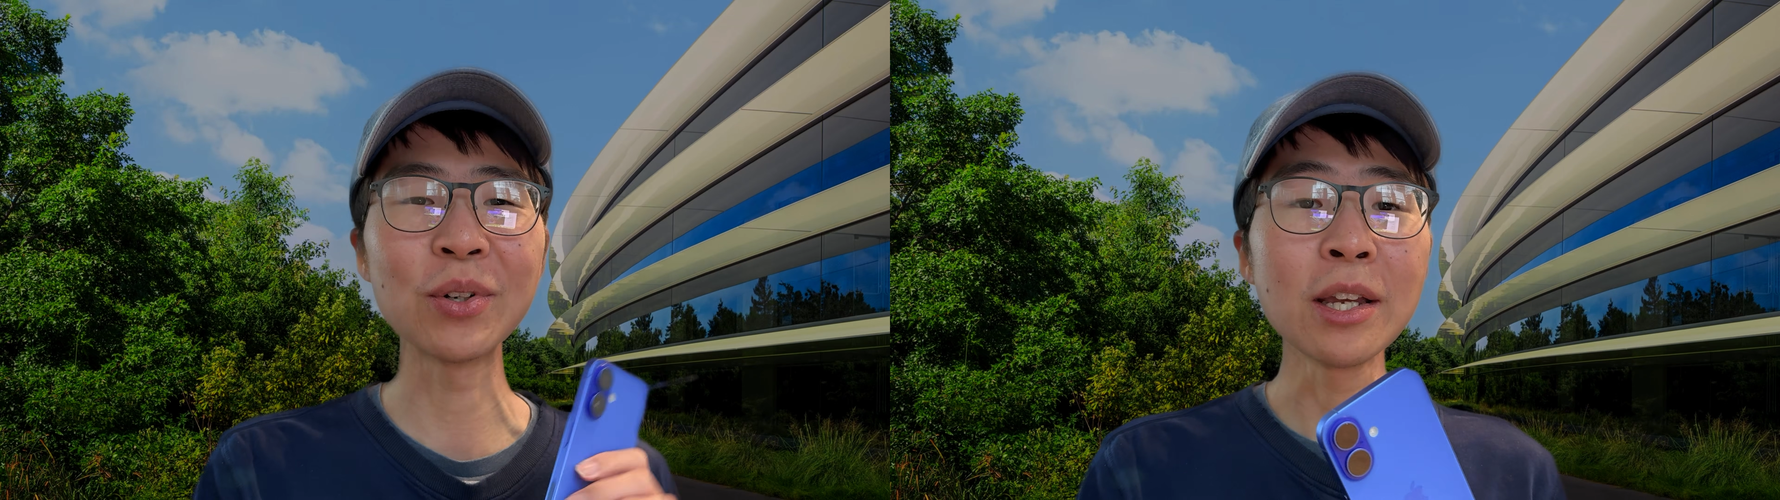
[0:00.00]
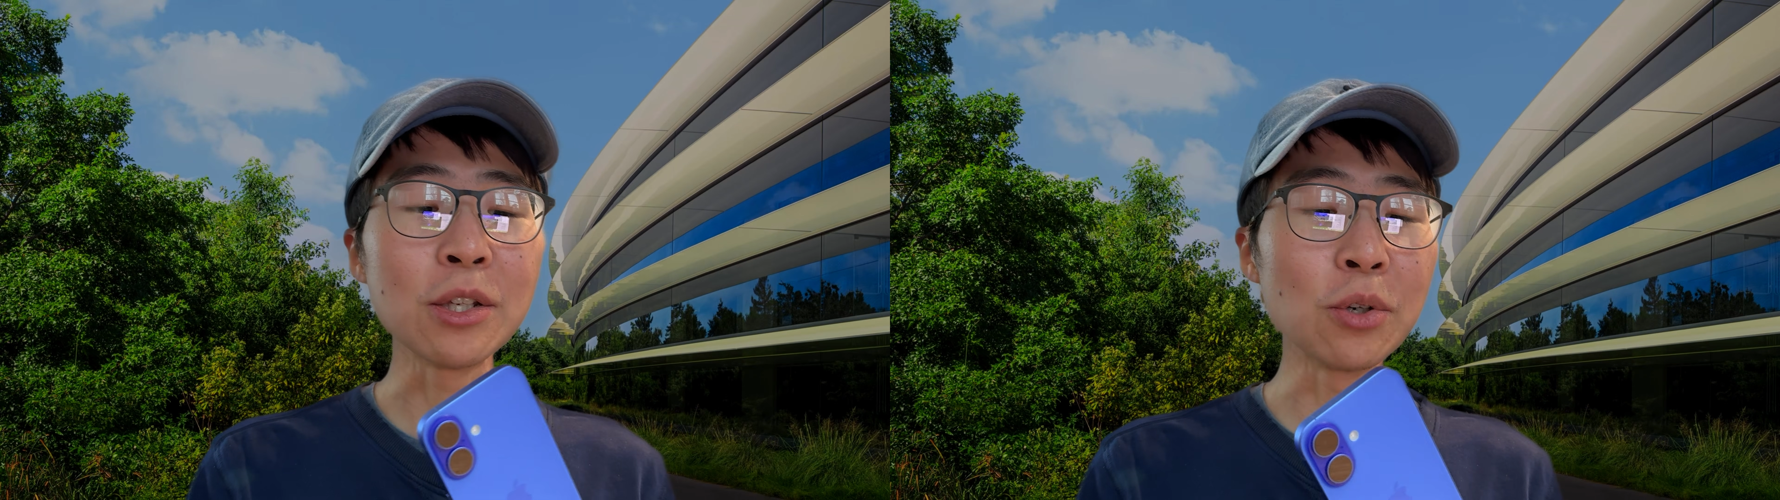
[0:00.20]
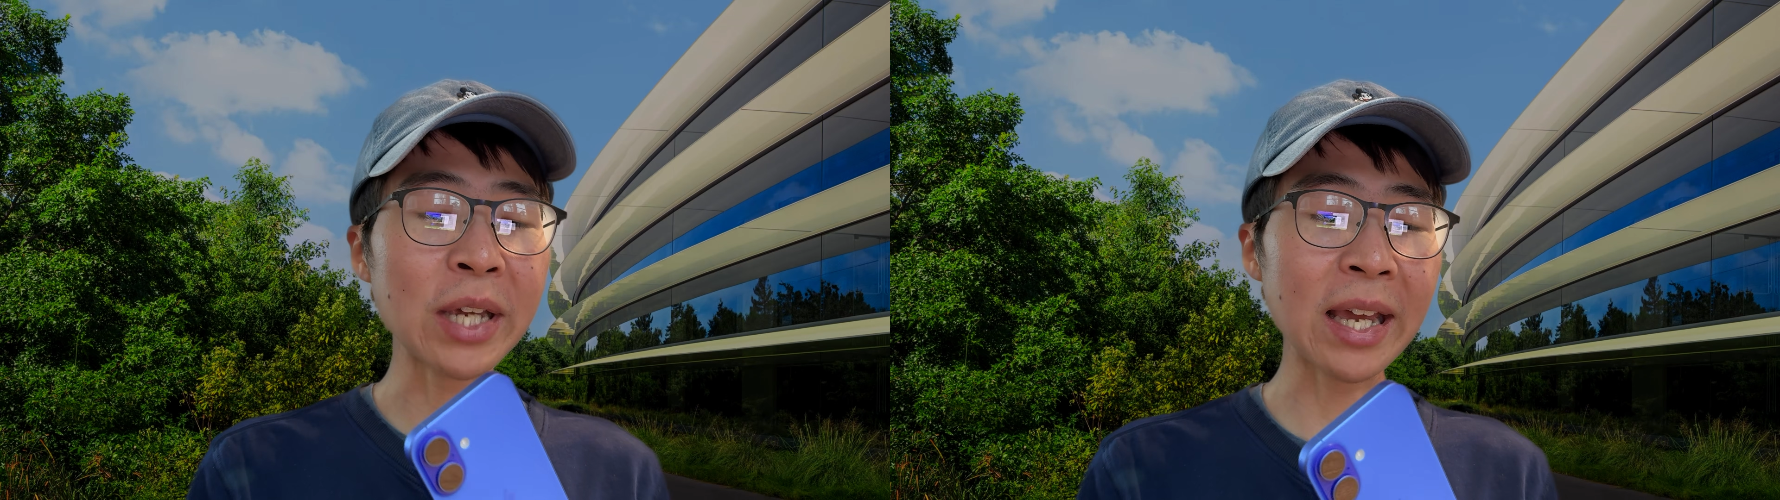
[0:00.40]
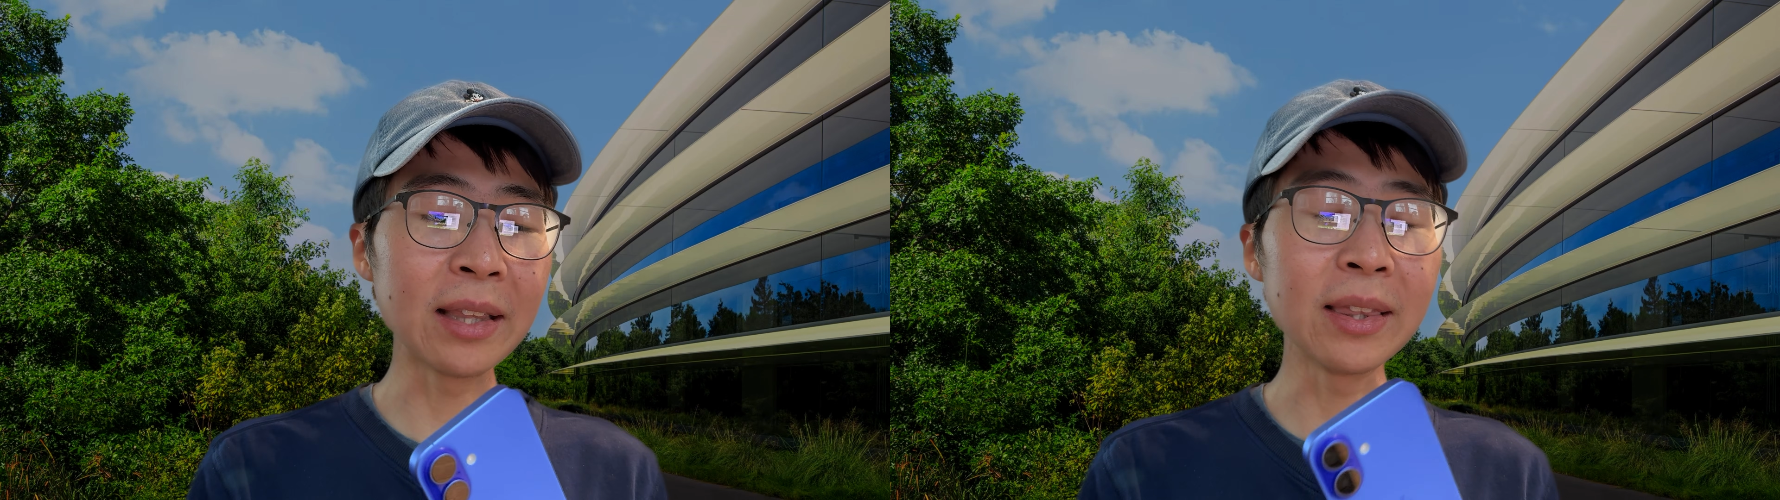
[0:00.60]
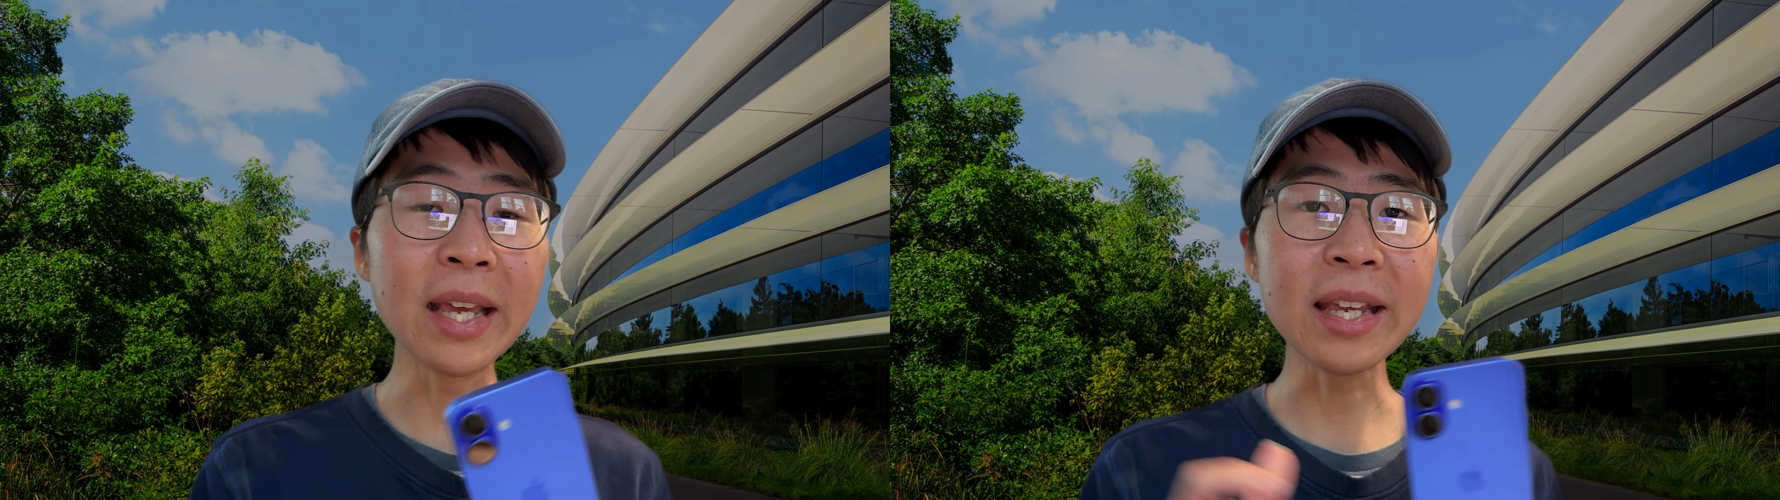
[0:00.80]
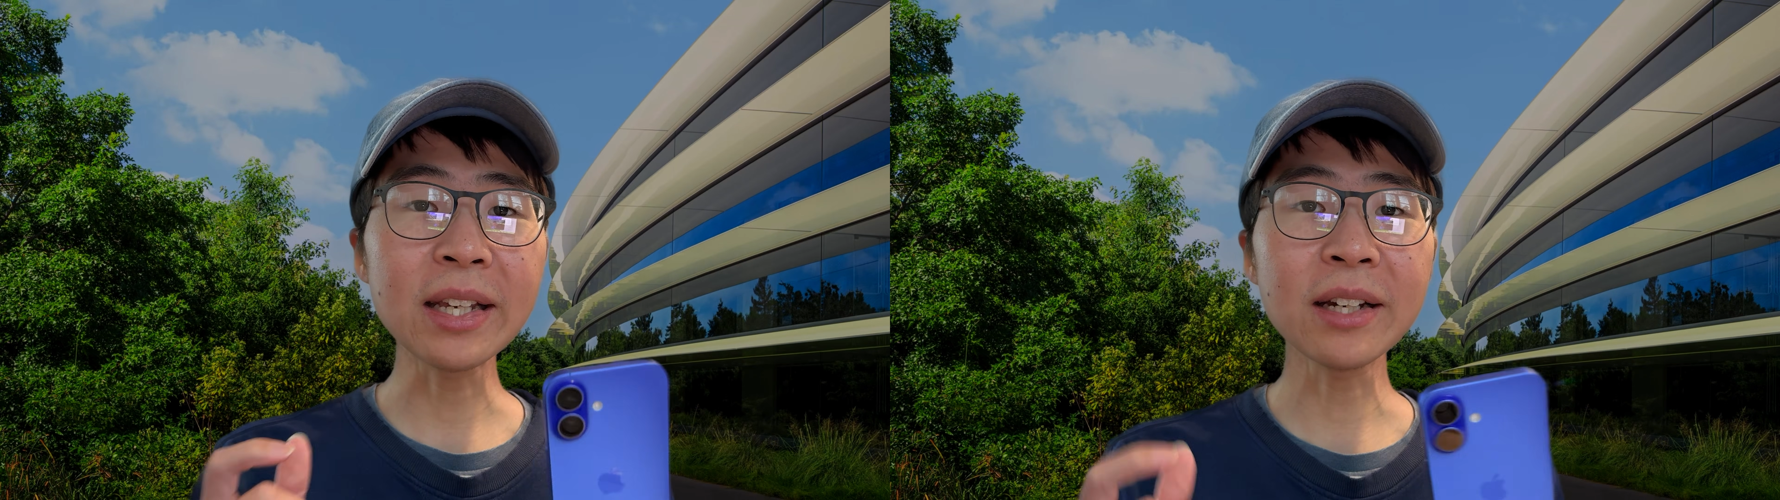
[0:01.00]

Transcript: You can link